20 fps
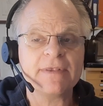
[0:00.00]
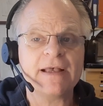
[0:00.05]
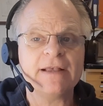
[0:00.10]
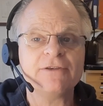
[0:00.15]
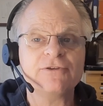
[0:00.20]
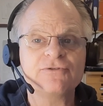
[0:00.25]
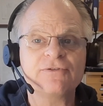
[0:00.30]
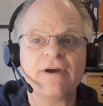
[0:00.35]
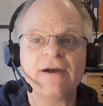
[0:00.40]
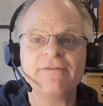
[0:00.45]

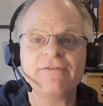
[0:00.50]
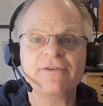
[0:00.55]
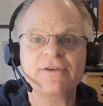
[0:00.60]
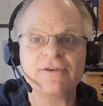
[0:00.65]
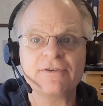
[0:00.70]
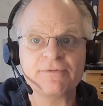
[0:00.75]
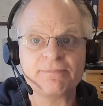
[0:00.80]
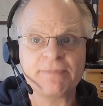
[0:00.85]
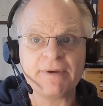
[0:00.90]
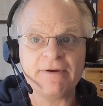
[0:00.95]
that drives
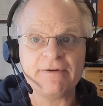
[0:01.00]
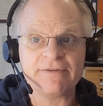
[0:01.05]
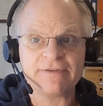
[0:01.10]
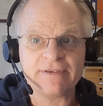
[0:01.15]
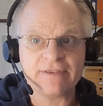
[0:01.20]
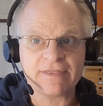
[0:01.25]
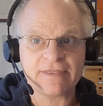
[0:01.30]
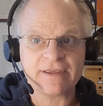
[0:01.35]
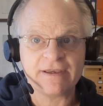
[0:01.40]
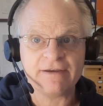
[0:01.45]

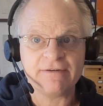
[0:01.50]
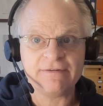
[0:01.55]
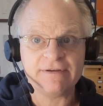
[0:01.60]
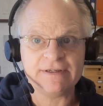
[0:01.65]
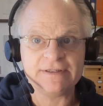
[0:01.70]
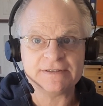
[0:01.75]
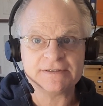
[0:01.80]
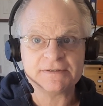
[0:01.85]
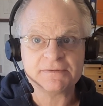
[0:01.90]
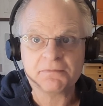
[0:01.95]
conspiracy
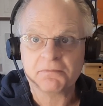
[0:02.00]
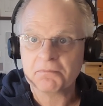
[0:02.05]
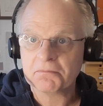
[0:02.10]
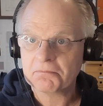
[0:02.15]
theories.